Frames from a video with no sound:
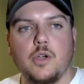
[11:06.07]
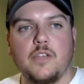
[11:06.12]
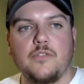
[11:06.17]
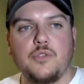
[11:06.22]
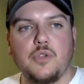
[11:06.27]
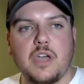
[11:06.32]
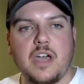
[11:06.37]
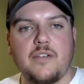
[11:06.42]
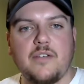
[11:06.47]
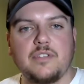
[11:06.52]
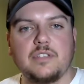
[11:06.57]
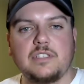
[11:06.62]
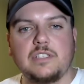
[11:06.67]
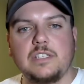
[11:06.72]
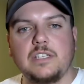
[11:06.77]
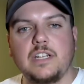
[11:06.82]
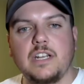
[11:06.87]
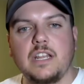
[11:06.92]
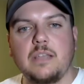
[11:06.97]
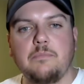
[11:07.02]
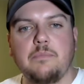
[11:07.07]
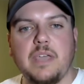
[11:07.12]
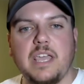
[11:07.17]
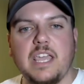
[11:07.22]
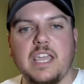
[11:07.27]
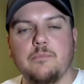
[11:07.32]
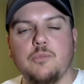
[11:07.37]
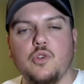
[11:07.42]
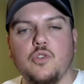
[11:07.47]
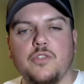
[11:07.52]
know, if you haven't seen any
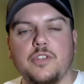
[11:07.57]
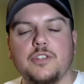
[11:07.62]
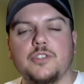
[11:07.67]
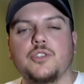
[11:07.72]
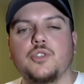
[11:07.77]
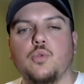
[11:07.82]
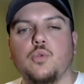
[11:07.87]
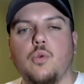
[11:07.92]
bait move into the